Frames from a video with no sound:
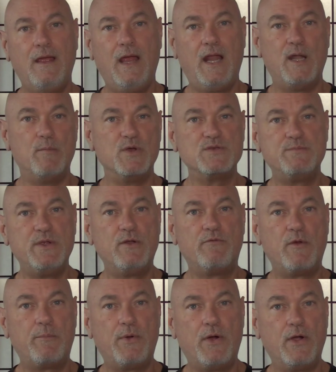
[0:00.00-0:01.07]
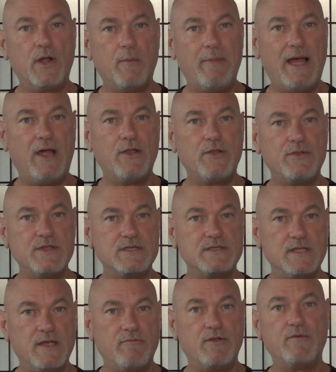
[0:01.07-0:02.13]
And the most beautiful part about this
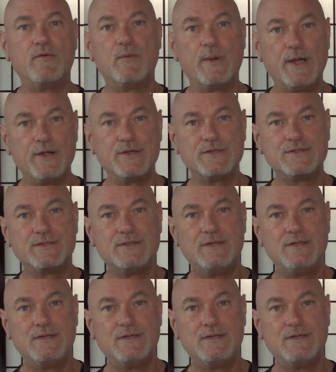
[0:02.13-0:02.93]
level of awareness